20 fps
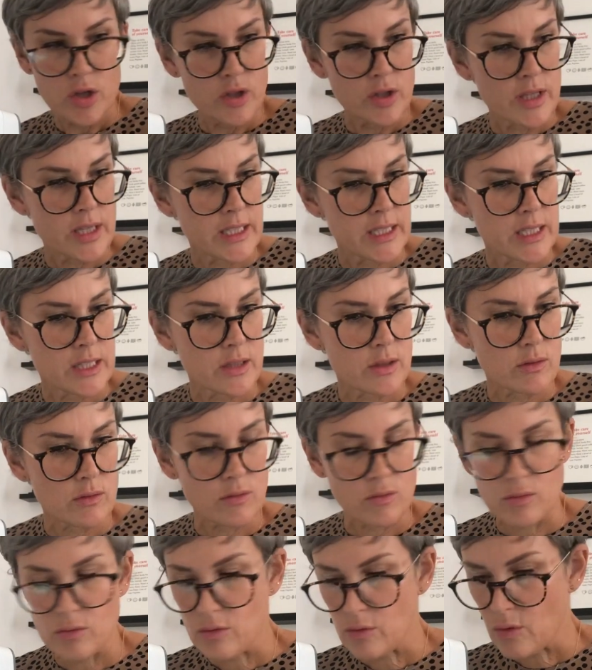this is
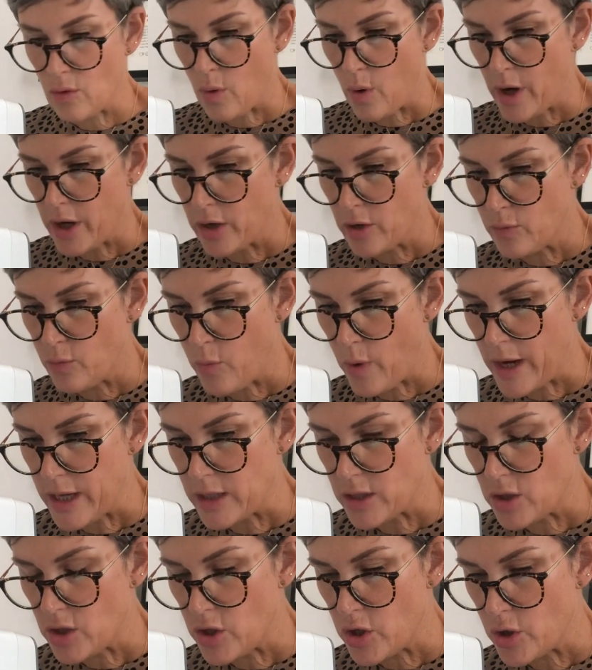quite a good way
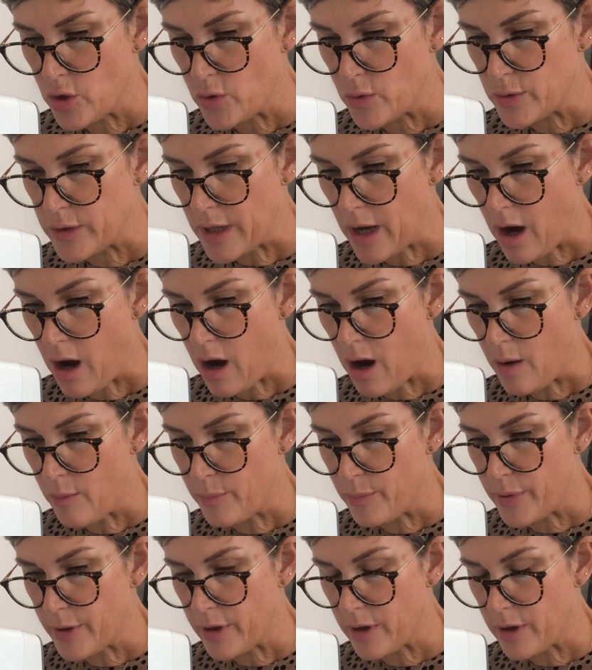to use up